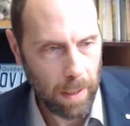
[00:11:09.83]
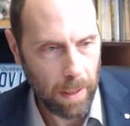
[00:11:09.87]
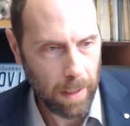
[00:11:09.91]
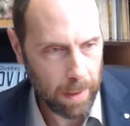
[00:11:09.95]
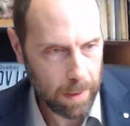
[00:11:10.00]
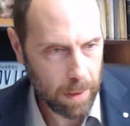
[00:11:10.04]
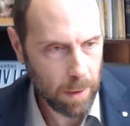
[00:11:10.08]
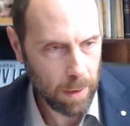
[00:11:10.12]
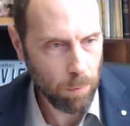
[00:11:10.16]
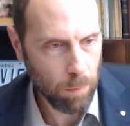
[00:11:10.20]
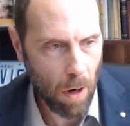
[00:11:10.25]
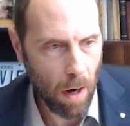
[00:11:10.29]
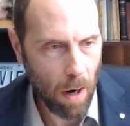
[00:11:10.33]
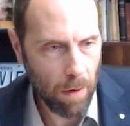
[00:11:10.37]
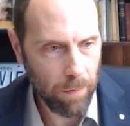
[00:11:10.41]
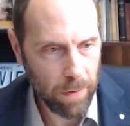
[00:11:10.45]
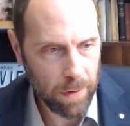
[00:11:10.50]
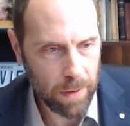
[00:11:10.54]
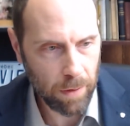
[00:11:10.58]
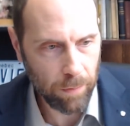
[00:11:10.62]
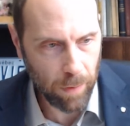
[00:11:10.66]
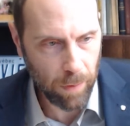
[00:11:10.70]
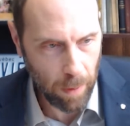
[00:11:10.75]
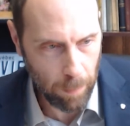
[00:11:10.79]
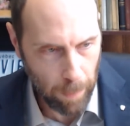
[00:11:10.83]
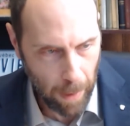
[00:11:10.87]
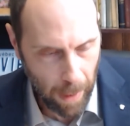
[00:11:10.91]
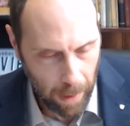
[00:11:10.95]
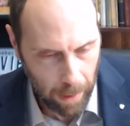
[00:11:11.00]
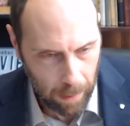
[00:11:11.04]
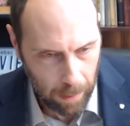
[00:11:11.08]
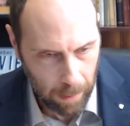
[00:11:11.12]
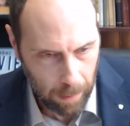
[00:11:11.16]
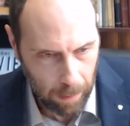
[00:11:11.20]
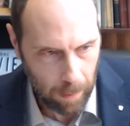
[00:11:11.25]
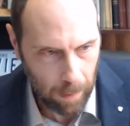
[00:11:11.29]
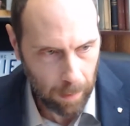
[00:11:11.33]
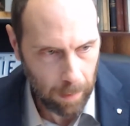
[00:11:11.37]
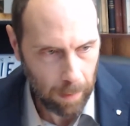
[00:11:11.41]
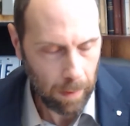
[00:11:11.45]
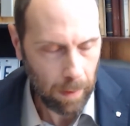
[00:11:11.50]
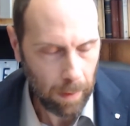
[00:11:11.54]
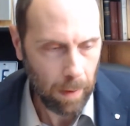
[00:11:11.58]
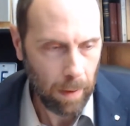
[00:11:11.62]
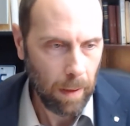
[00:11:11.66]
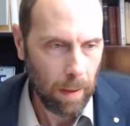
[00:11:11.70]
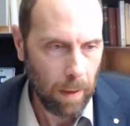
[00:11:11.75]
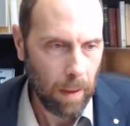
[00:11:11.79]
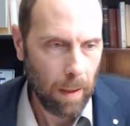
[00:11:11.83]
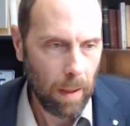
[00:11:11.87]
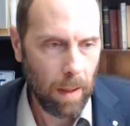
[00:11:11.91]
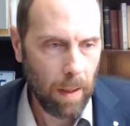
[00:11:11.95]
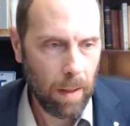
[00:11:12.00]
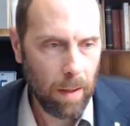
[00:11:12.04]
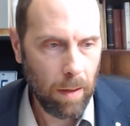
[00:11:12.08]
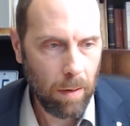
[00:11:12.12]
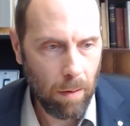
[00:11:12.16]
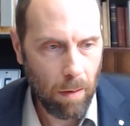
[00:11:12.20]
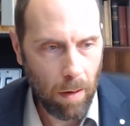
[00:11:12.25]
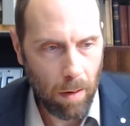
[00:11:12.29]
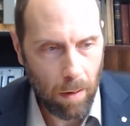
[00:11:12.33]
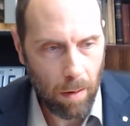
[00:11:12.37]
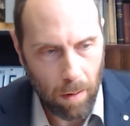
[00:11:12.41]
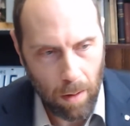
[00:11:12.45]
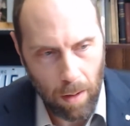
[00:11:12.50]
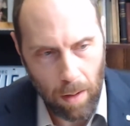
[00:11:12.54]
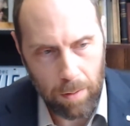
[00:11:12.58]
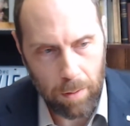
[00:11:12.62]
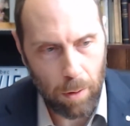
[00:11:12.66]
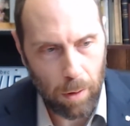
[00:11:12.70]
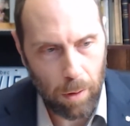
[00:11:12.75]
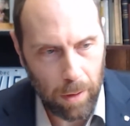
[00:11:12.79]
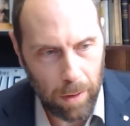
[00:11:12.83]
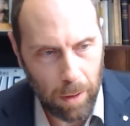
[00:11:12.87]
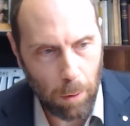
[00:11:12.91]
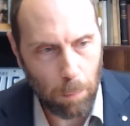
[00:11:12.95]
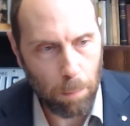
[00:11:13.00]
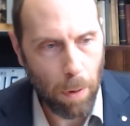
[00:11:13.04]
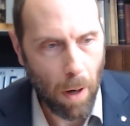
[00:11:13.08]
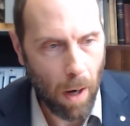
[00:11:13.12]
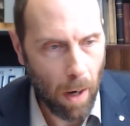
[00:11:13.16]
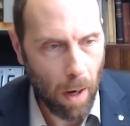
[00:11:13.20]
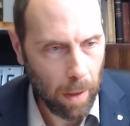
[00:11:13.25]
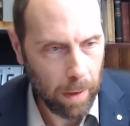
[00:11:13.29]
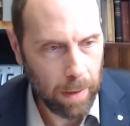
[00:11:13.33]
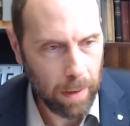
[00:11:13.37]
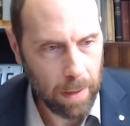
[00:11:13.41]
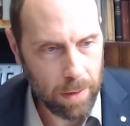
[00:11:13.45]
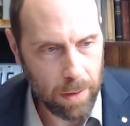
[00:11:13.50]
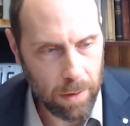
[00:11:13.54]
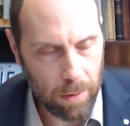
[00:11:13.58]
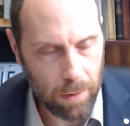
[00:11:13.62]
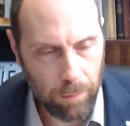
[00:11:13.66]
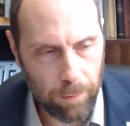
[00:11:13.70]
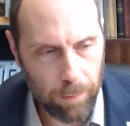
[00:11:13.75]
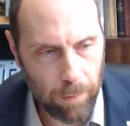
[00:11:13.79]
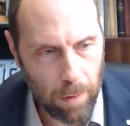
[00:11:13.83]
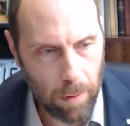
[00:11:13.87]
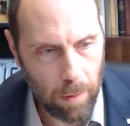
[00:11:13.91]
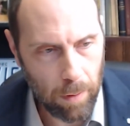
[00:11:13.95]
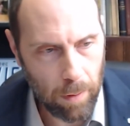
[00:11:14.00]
It's the province of Quebec, and there are other little pockets of